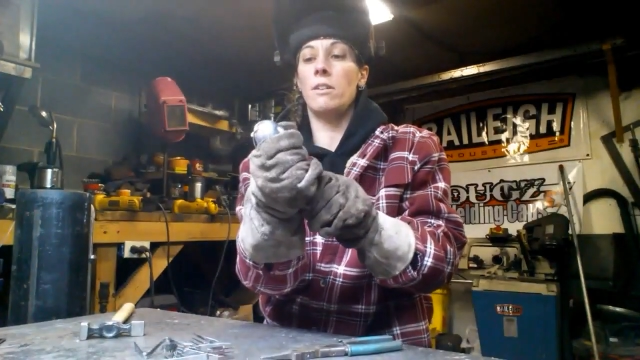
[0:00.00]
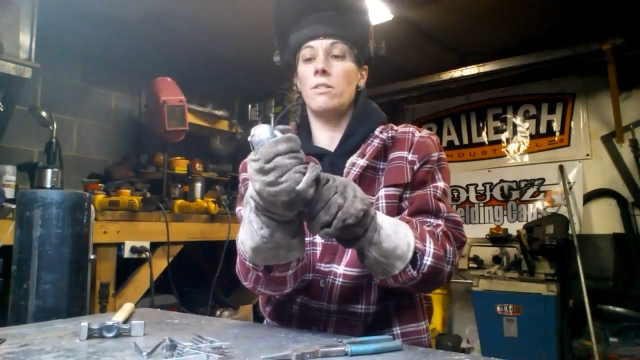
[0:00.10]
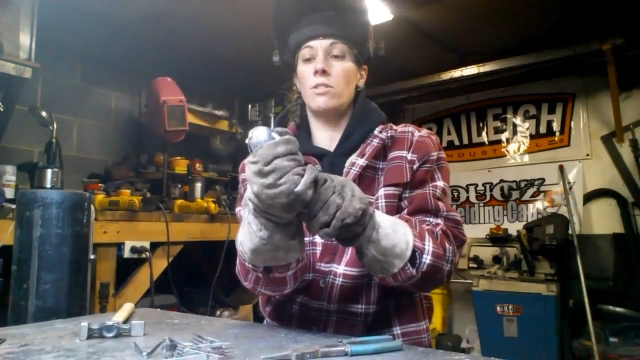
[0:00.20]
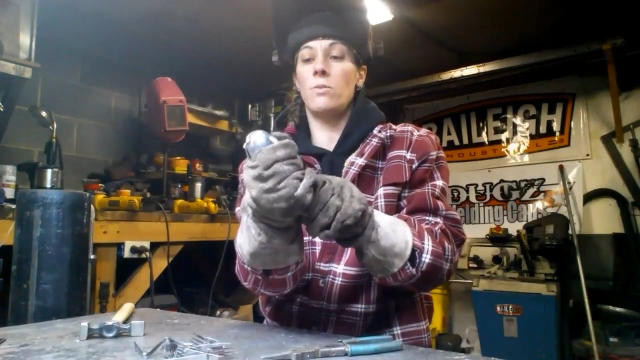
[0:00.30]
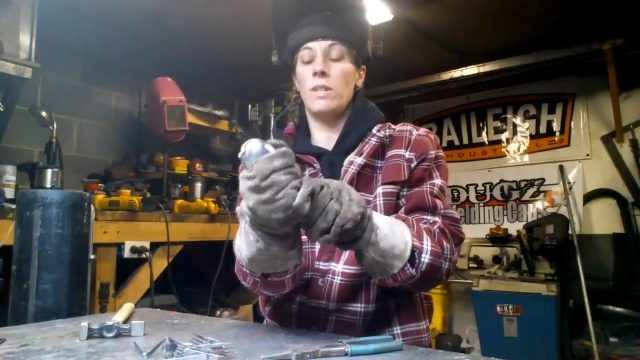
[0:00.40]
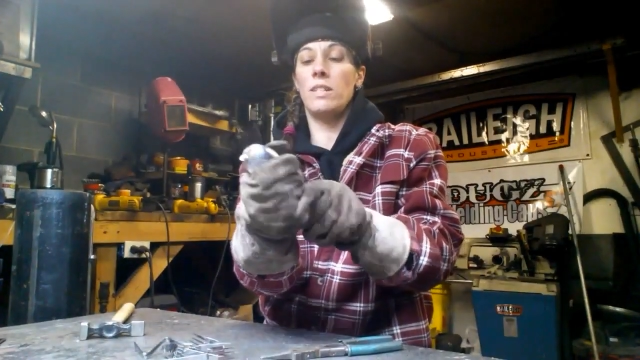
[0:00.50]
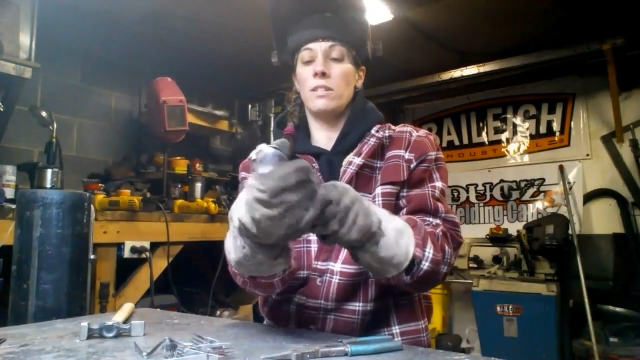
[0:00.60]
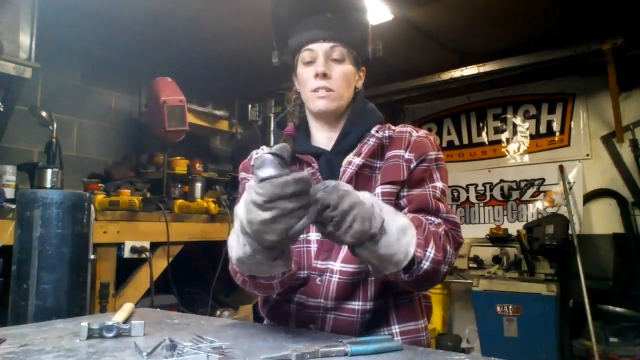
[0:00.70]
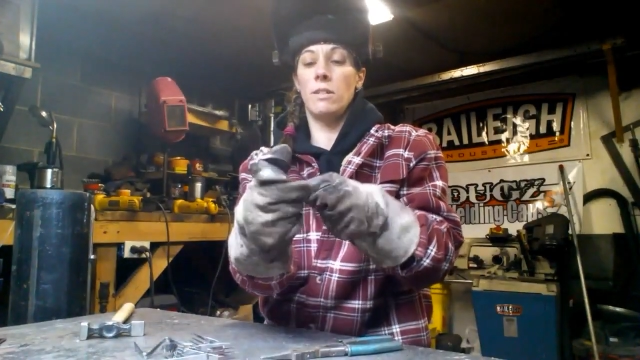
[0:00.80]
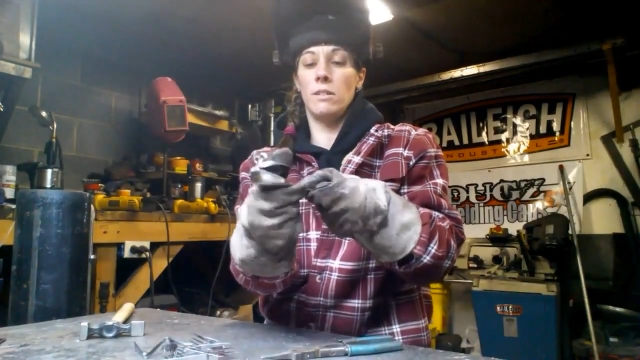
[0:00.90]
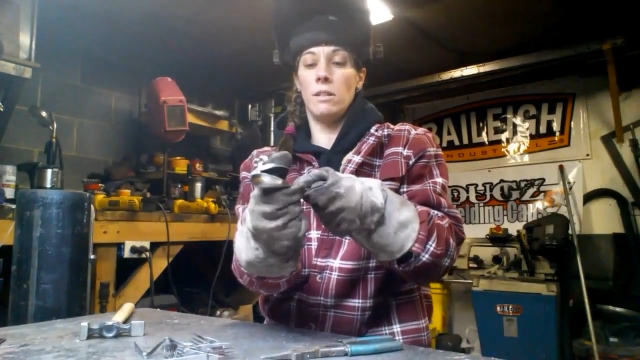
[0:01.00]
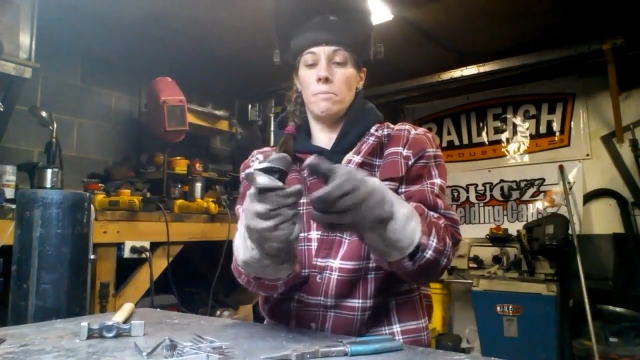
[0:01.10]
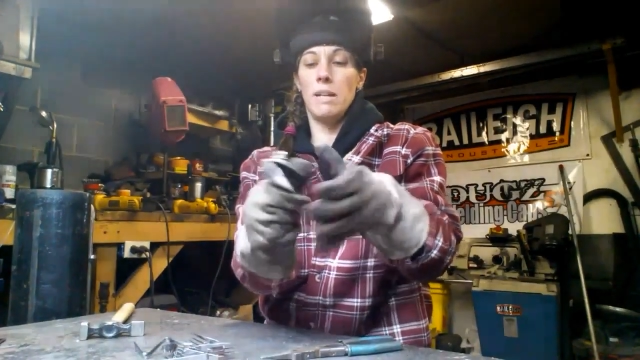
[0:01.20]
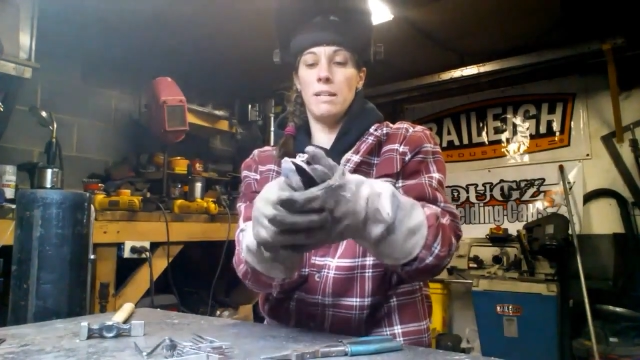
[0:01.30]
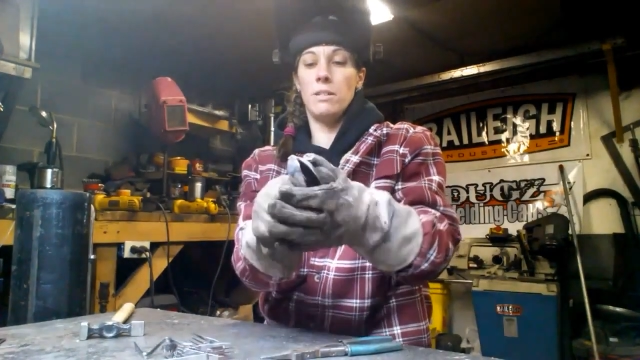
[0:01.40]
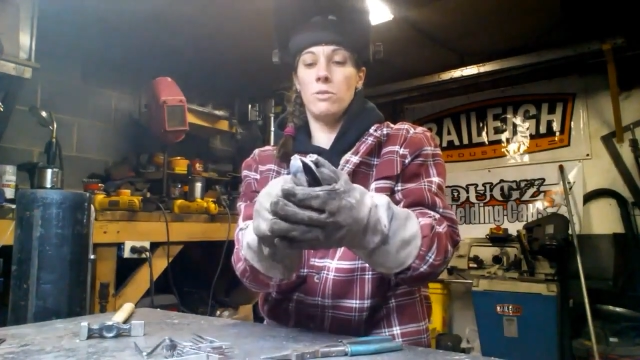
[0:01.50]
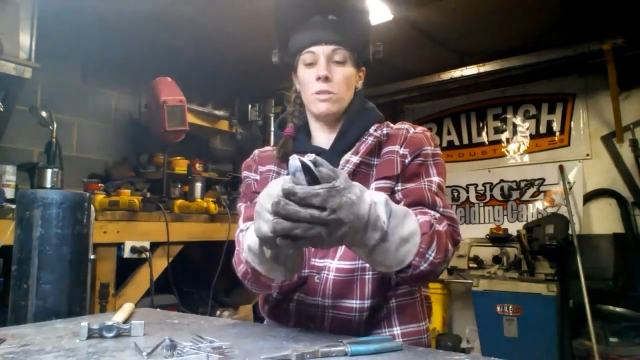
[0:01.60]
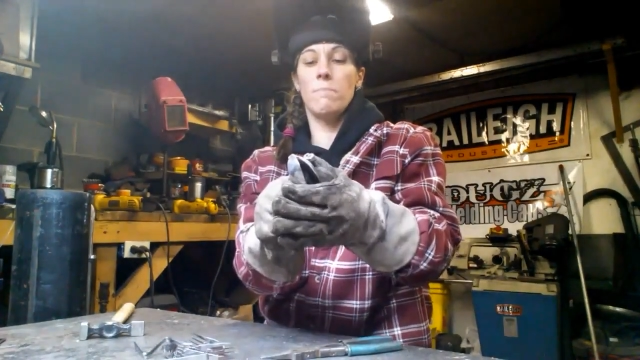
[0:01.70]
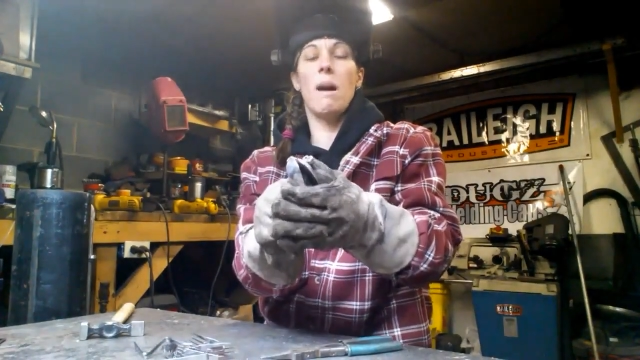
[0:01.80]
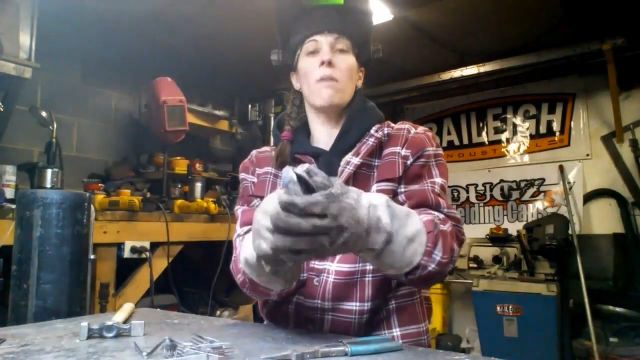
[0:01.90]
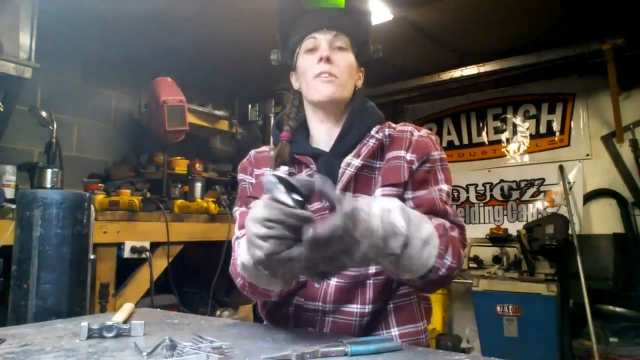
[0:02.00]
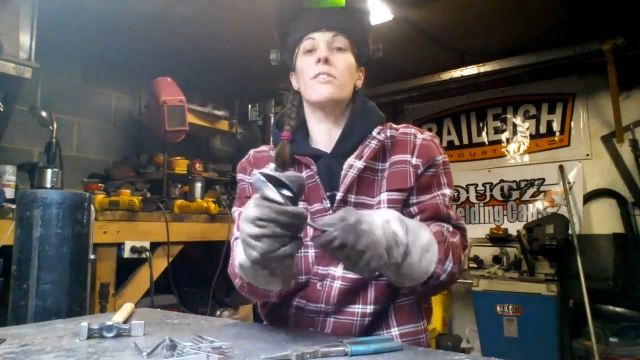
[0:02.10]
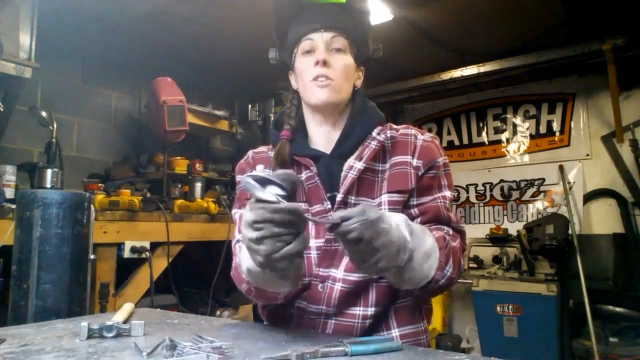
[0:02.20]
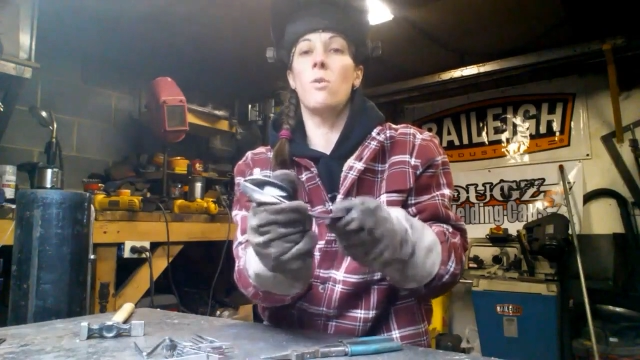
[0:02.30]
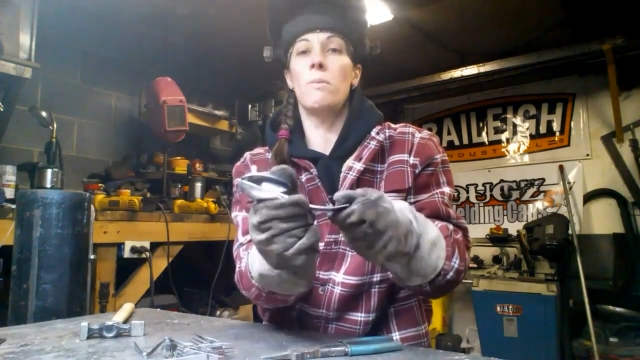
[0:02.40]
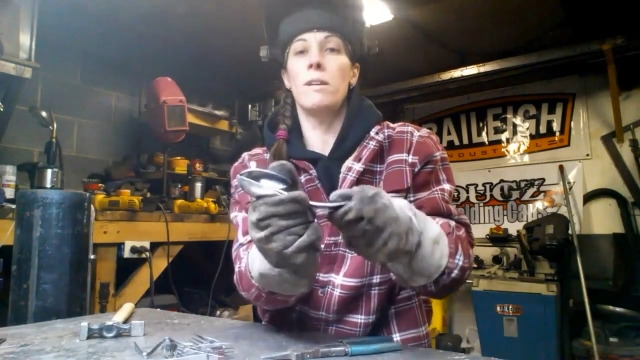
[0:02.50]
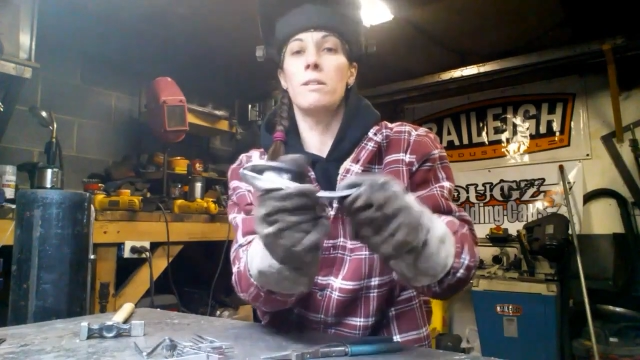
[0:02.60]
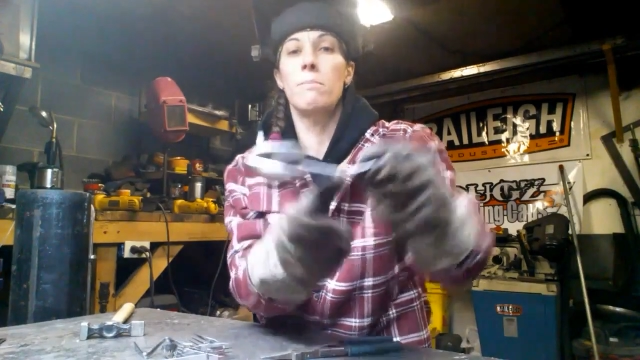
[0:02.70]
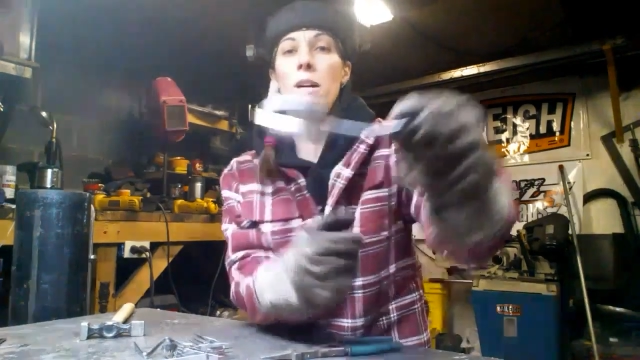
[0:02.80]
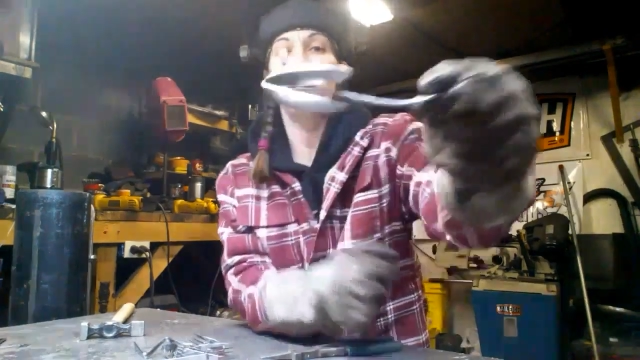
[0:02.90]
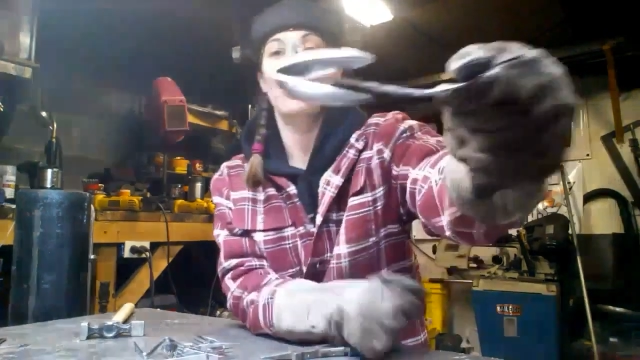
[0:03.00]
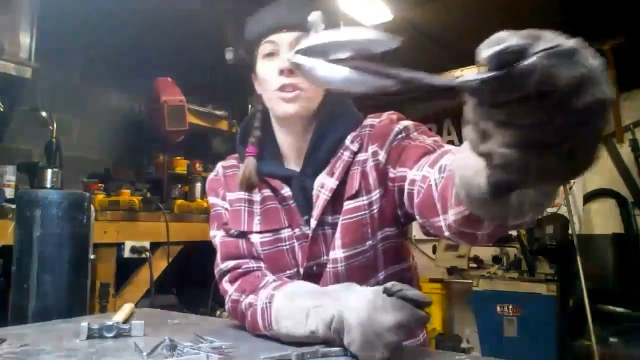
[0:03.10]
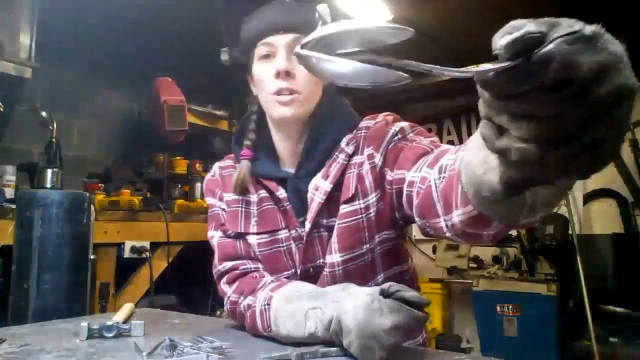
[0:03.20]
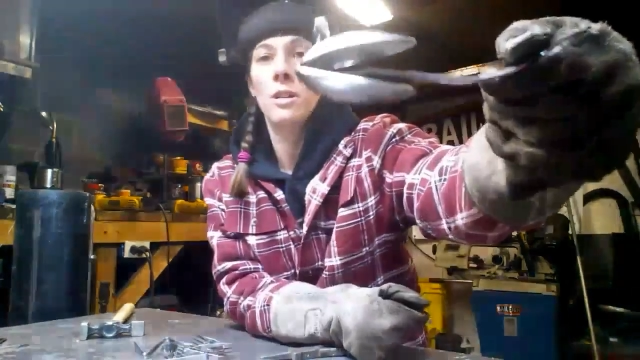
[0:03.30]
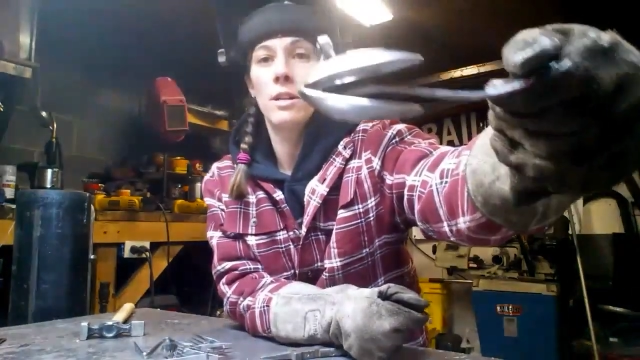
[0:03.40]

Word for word: squeeze it just a little bit so his mouth doesn't open as much.